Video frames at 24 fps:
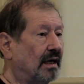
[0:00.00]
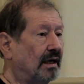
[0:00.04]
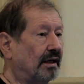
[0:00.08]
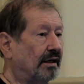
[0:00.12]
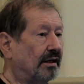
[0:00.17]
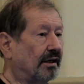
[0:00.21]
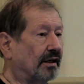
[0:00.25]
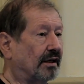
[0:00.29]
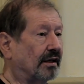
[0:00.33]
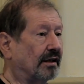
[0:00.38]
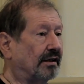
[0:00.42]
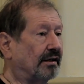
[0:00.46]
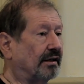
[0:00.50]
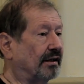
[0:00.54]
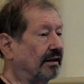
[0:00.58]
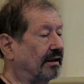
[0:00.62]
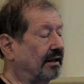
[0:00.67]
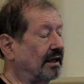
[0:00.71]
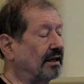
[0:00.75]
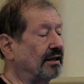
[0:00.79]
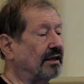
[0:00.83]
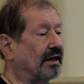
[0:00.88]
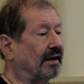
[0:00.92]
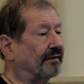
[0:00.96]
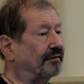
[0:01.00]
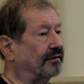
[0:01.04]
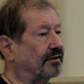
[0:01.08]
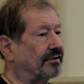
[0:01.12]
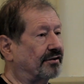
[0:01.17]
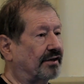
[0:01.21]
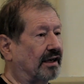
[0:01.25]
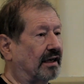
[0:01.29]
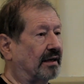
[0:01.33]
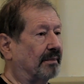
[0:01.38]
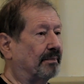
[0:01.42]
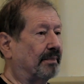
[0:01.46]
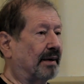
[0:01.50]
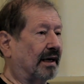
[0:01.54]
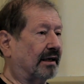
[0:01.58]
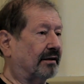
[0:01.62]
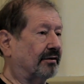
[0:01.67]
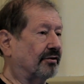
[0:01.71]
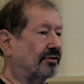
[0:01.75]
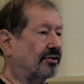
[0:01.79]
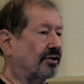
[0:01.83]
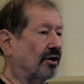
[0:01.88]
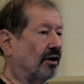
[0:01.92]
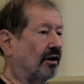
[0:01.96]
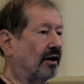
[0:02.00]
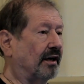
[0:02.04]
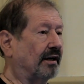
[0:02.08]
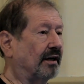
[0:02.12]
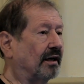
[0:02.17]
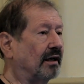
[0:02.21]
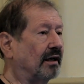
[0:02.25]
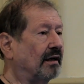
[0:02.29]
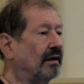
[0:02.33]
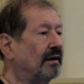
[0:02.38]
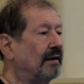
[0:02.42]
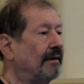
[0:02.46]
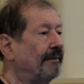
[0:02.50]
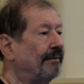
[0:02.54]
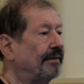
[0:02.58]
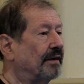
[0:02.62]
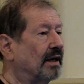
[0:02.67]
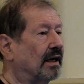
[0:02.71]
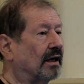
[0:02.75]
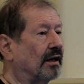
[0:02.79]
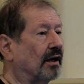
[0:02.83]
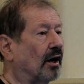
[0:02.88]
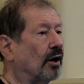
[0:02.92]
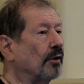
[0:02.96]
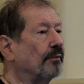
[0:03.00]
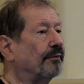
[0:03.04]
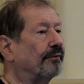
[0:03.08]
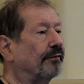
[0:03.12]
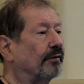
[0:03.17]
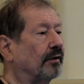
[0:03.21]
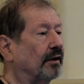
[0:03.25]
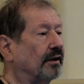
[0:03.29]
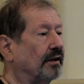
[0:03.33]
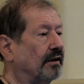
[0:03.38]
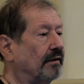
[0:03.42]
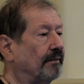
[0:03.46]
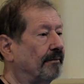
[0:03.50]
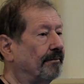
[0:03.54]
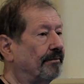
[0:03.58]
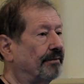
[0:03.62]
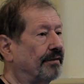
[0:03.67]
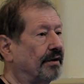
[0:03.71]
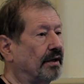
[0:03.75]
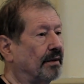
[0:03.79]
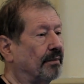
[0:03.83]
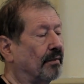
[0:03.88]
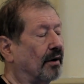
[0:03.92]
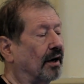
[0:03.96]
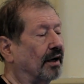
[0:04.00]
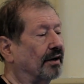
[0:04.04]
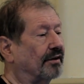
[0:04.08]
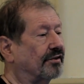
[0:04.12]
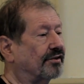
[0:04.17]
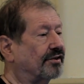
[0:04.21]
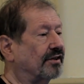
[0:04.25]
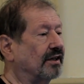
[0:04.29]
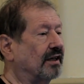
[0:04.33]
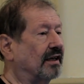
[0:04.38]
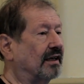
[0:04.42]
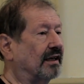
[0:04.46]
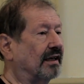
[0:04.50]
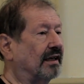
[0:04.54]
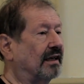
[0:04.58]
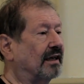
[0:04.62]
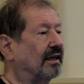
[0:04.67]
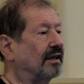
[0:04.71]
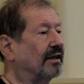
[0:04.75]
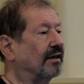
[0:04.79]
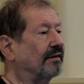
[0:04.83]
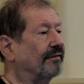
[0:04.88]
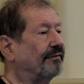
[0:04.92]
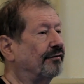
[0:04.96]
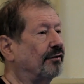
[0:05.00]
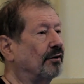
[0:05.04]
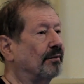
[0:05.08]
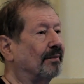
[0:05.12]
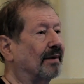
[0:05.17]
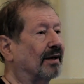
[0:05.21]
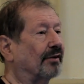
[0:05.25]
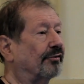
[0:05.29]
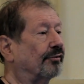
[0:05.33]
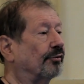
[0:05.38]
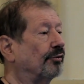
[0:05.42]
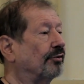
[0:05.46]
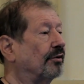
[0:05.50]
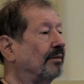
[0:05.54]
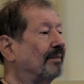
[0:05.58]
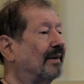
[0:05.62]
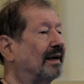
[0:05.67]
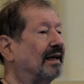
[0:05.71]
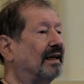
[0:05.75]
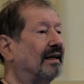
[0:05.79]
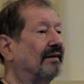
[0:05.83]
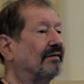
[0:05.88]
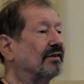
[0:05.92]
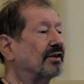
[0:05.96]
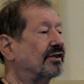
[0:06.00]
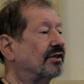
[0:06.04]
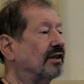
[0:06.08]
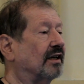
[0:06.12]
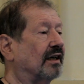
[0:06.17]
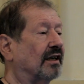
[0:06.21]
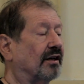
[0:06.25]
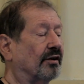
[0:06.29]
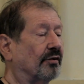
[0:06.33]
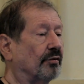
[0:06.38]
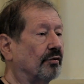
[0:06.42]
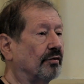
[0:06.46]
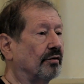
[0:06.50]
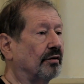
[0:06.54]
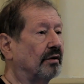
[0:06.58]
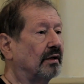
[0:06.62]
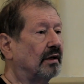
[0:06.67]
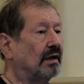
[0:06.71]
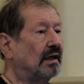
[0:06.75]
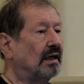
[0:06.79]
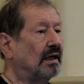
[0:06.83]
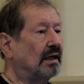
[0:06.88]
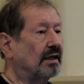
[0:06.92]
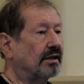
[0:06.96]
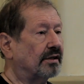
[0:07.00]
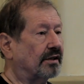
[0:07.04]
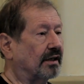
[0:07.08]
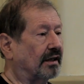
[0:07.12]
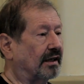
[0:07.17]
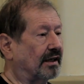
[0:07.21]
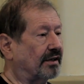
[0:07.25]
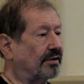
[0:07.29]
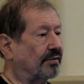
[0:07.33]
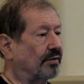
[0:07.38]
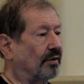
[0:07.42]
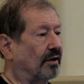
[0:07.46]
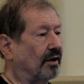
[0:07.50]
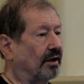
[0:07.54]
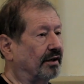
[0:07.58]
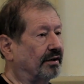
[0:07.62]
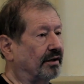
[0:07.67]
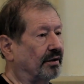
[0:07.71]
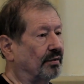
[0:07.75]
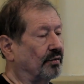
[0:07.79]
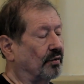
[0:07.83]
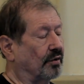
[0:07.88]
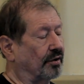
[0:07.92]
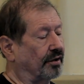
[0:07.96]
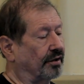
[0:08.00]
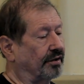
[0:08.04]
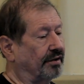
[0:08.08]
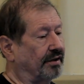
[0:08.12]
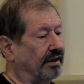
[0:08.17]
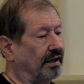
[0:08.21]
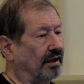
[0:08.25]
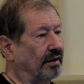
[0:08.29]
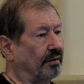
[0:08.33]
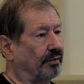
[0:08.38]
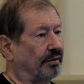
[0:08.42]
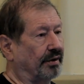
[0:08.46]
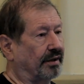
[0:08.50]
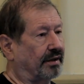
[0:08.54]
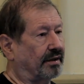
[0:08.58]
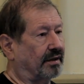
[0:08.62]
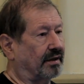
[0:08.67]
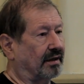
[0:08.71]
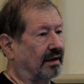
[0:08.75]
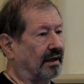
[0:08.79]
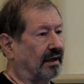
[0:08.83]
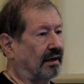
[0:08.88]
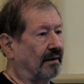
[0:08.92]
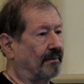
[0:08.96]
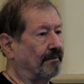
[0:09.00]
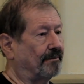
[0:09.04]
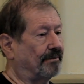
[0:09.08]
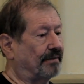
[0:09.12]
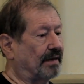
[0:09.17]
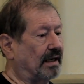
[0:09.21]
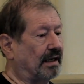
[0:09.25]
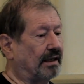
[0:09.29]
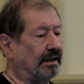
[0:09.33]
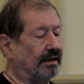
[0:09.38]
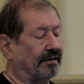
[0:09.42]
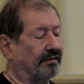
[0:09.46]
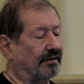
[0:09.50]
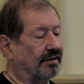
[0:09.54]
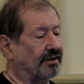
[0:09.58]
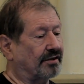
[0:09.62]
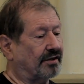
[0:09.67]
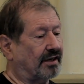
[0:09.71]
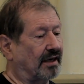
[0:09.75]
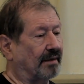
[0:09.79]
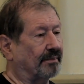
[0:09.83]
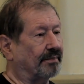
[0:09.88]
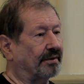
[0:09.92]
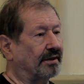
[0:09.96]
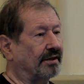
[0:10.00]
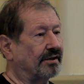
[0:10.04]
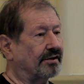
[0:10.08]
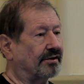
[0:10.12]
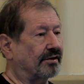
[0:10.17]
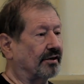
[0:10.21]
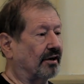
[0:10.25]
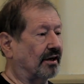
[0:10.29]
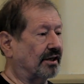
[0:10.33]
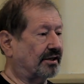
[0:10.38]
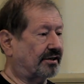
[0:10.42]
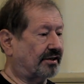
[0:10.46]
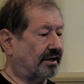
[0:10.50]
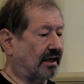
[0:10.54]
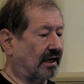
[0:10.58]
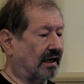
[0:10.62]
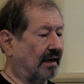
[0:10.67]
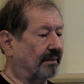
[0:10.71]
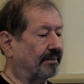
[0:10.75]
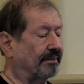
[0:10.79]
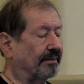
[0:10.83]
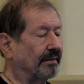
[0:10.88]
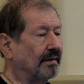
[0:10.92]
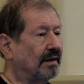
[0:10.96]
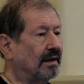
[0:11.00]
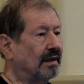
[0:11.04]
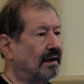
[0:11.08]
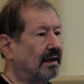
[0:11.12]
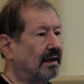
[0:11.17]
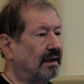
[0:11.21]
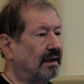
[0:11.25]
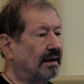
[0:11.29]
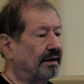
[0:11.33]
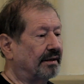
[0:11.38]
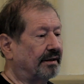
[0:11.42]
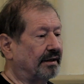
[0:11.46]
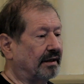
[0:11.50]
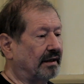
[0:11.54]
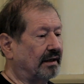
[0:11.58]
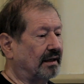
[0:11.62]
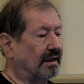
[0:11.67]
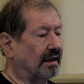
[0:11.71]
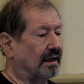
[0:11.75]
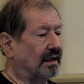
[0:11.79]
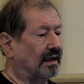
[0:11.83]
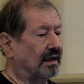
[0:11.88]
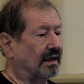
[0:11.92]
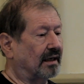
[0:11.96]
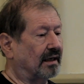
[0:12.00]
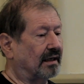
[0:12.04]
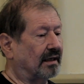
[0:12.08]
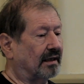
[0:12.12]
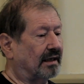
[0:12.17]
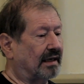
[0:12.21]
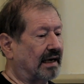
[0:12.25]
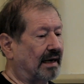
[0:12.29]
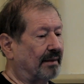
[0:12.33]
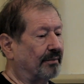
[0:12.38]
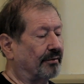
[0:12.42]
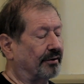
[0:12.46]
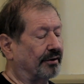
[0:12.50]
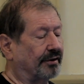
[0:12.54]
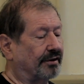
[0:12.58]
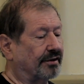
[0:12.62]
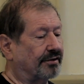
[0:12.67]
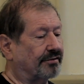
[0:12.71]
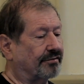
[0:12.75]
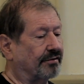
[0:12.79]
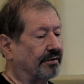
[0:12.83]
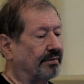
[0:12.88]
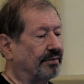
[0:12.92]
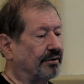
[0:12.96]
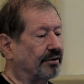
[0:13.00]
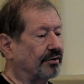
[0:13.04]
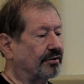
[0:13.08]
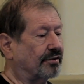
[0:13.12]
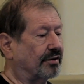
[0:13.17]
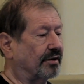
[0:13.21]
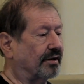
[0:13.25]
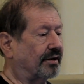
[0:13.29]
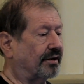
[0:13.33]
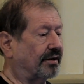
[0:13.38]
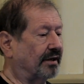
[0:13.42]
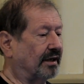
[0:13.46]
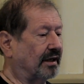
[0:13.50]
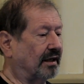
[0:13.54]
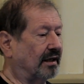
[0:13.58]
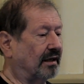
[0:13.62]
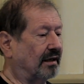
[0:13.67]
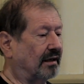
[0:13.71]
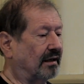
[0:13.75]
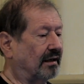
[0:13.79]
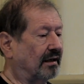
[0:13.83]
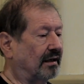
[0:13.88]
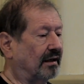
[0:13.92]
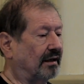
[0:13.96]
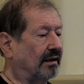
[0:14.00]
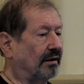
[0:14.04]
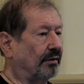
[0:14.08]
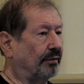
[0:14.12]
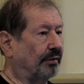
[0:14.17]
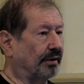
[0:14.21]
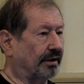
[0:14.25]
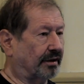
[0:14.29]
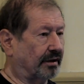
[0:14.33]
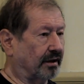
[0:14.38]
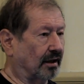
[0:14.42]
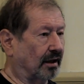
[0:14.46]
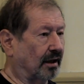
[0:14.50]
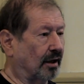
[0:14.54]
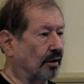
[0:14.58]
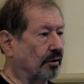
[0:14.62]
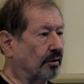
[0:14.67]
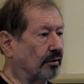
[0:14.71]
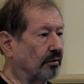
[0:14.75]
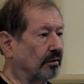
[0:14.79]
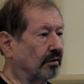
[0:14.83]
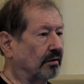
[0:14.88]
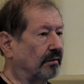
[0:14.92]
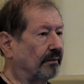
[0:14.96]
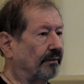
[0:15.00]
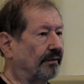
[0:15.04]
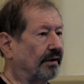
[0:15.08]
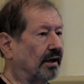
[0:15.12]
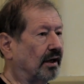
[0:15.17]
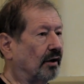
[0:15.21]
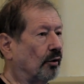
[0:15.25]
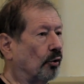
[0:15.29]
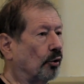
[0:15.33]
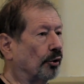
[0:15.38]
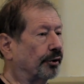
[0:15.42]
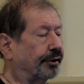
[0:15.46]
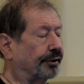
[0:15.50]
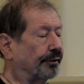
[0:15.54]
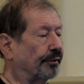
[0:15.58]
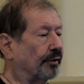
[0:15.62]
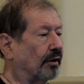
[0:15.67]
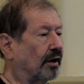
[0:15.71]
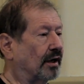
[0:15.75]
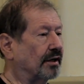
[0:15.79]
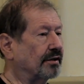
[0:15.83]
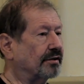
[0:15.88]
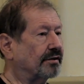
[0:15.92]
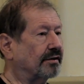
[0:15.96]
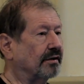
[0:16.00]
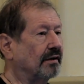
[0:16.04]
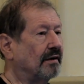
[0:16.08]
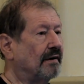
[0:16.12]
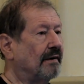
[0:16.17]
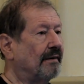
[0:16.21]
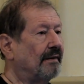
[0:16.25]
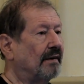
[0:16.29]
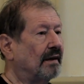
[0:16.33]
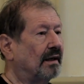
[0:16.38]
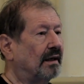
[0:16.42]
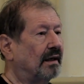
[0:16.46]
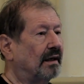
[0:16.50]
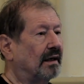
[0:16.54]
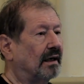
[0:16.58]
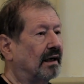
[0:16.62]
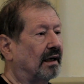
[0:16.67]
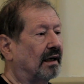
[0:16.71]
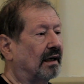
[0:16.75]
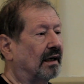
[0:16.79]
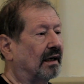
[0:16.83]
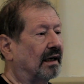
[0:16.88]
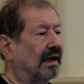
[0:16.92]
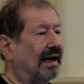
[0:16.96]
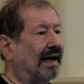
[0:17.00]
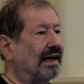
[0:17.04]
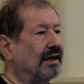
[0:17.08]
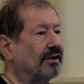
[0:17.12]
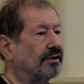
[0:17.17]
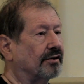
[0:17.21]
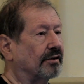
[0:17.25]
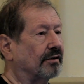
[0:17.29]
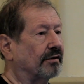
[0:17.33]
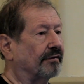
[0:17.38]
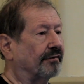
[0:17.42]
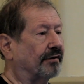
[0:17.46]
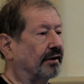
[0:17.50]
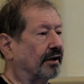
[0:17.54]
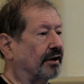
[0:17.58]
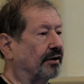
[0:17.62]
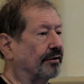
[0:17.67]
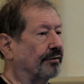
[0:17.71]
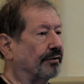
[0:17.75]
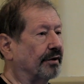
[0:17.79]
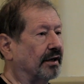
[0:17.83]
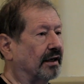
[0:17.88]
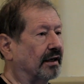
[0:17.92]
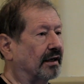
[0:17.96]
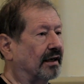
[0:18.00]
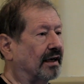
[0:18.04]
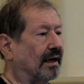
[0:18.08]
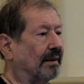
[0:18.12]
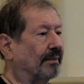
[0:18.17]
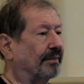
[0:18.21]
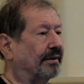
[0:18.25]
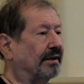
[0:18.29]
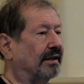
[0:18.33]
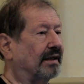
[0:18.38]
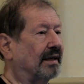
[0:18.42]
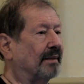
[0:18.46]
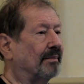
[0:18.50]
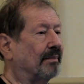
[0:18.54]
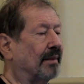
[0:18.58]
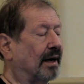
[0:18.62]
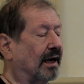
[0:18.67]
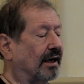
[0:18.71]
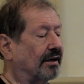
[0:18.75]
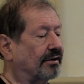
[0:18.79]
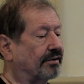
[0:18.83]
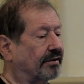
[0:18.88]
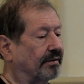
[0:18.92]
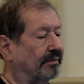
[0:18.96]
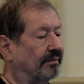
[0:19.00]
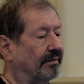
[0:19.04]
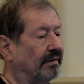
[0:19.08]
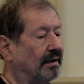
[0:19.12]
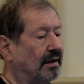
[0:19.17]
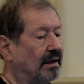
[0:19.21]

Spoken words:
Then you have to send it back to China, and hopefully you might see it again in a few months, or you may never see it at all. So that's why I didn't want to deal with any of these companies, and I set up the camera distribution thing with the local authorized agent of the Korean company that makes them.